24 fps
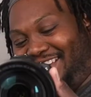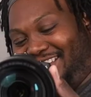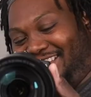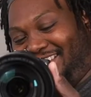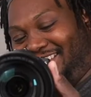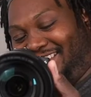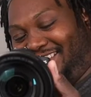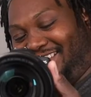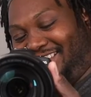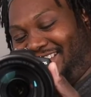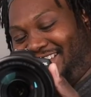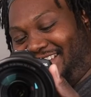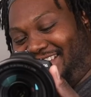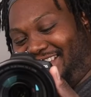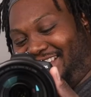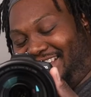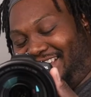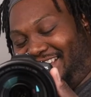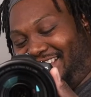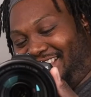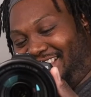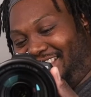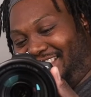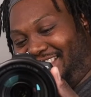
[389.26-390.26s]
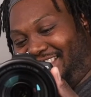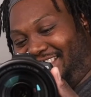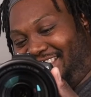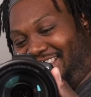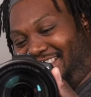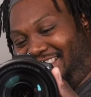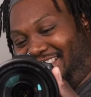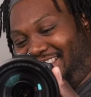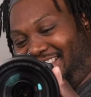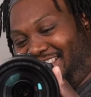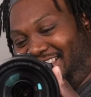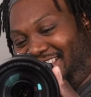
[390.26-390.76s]
Look at that.
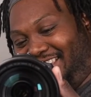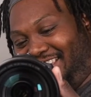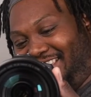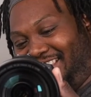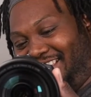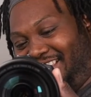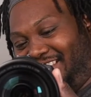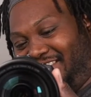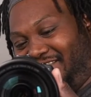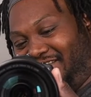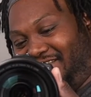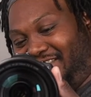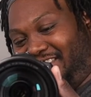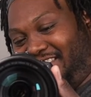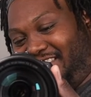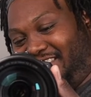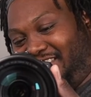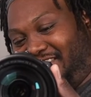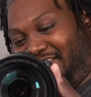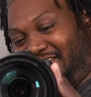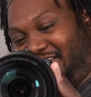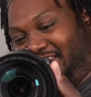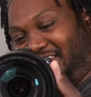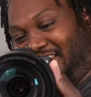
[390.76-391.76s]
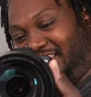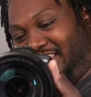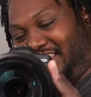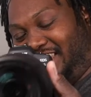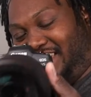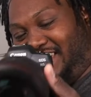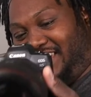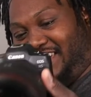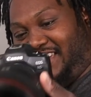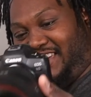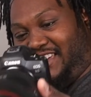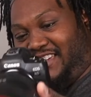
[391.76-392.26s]
So we just gonna get
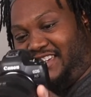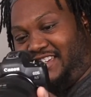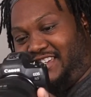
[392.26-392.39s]
that.